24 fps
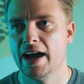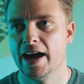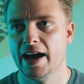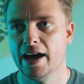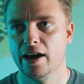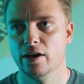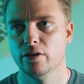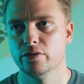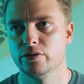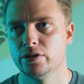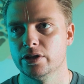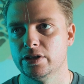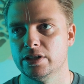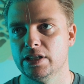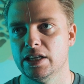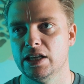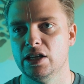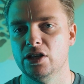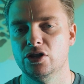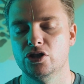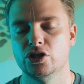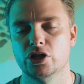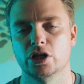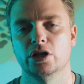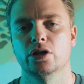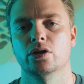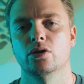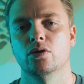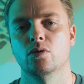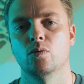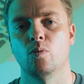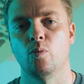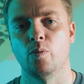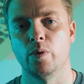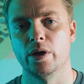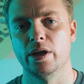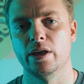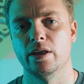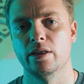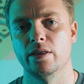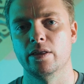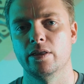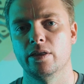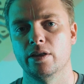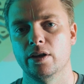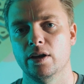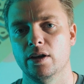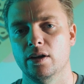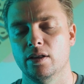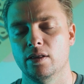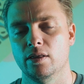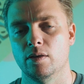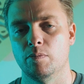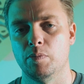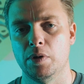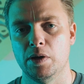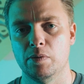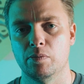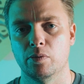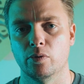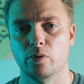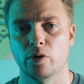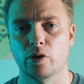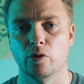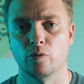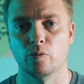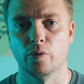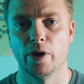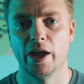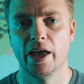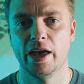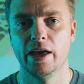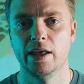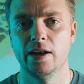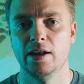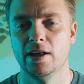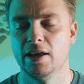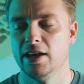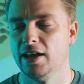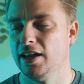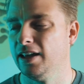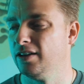how does he gel with the people at Red?